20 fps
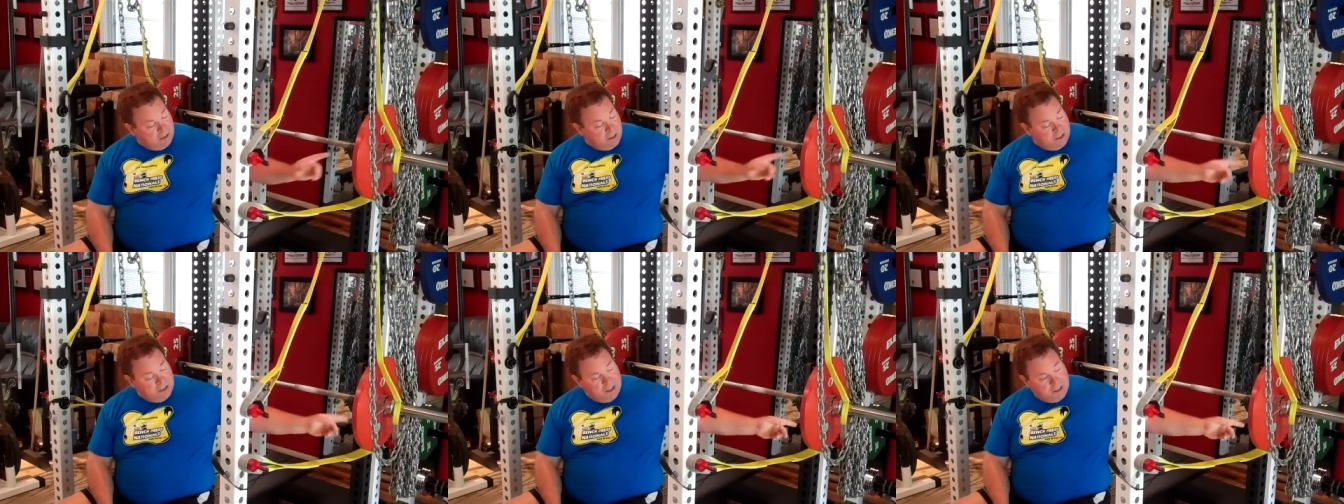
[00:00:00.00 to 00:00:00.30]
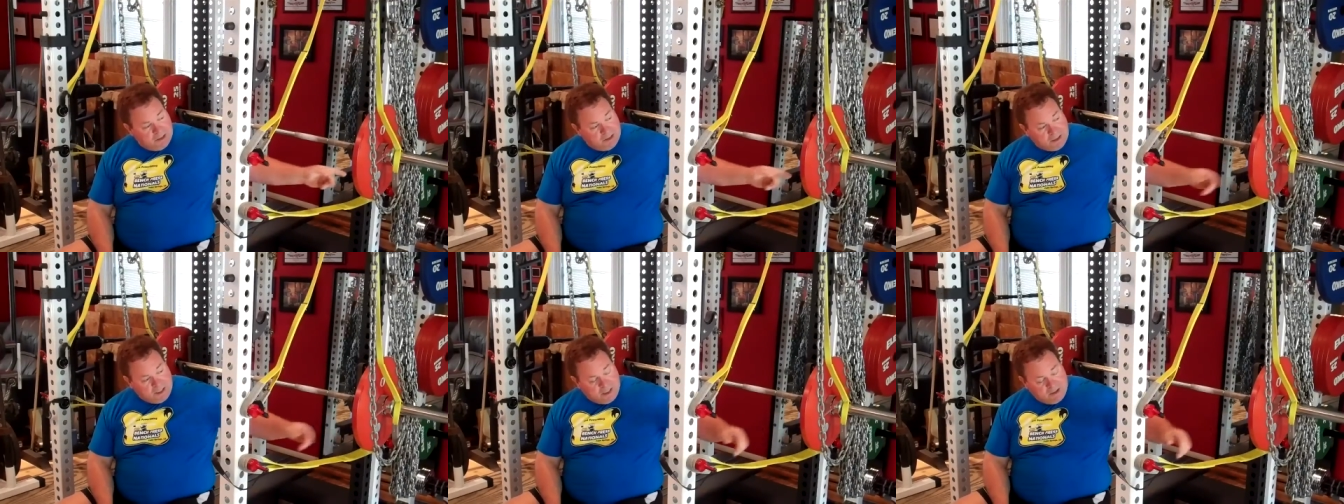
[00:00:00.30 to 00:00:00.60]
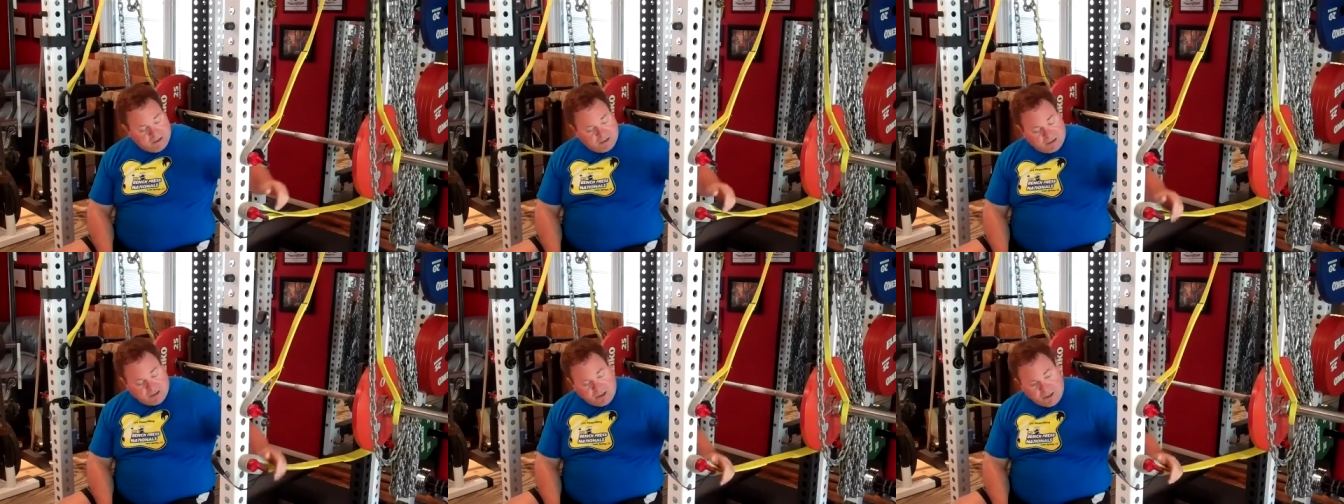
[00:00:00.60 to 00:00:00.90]
and then
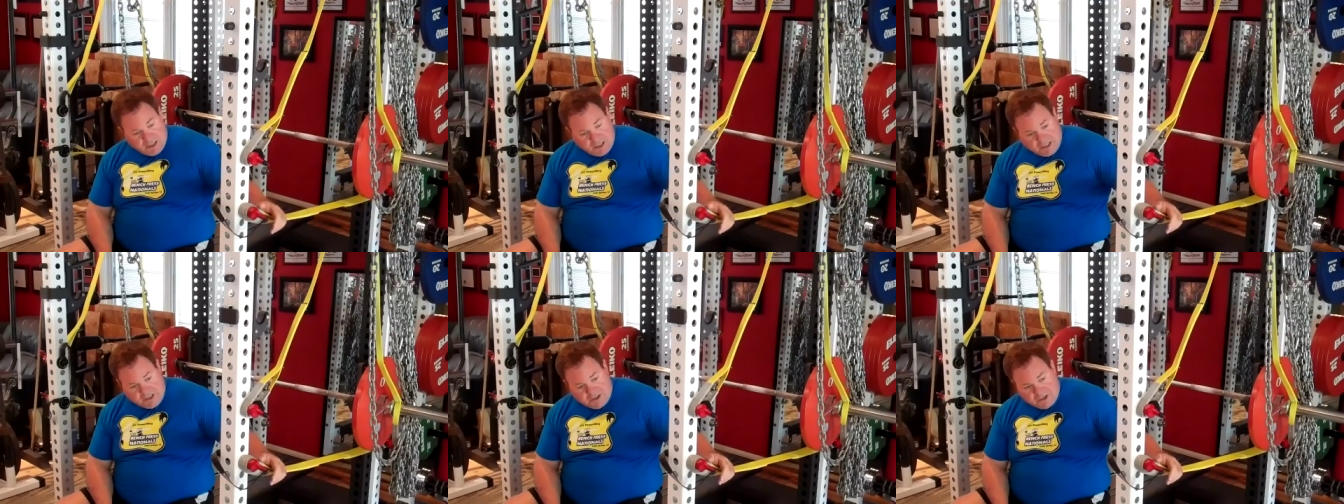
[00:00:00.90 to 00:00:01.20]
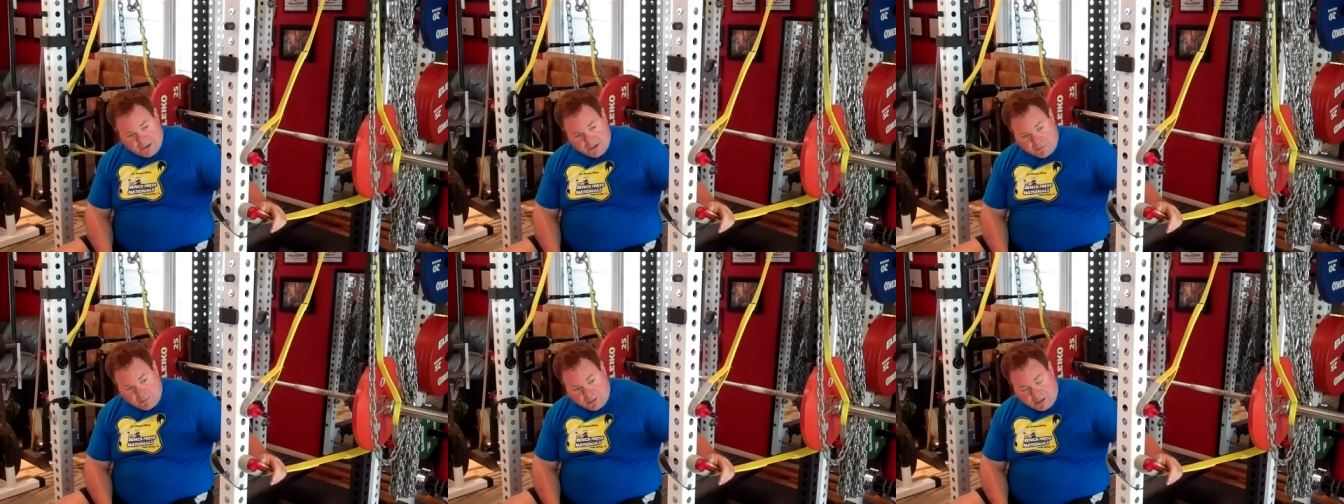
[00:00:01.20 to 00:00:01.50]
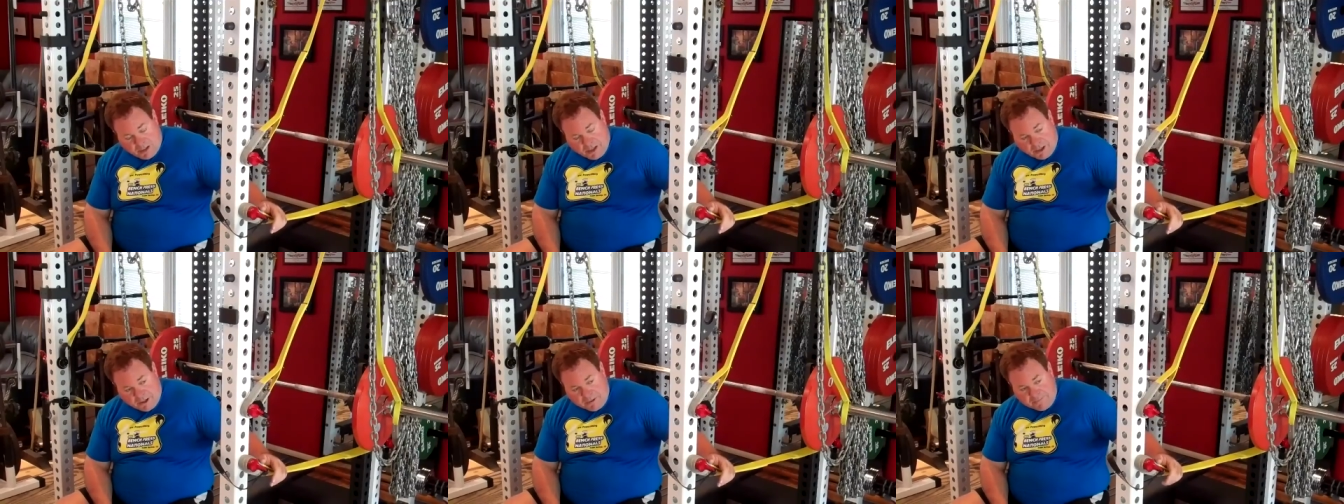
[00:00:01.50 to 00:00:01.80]
down to the edge of the
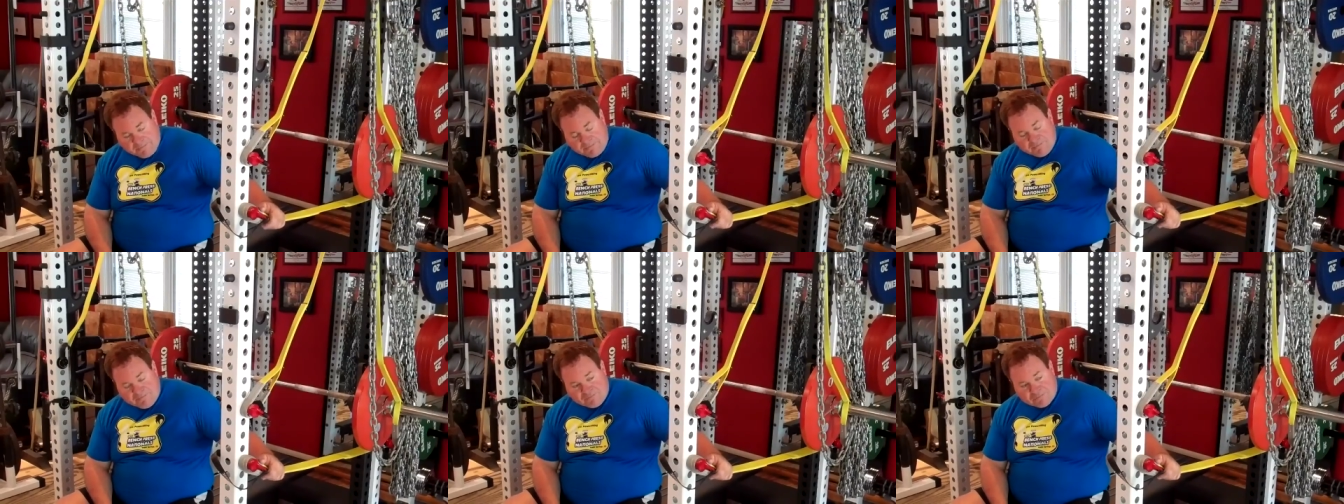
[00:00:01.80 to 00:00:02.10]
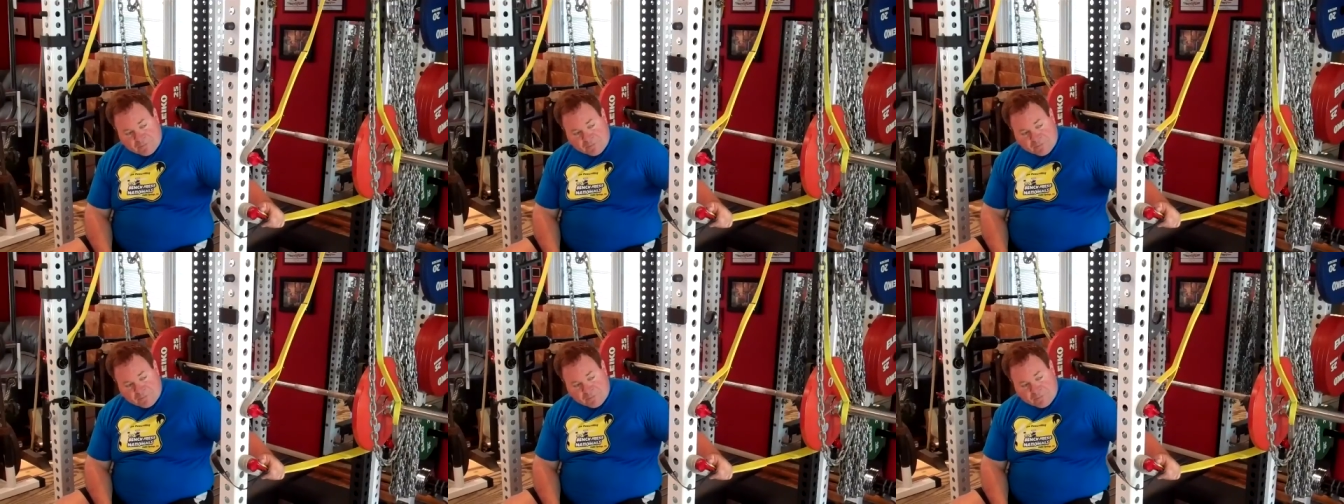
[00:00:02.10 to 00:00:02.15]
bar.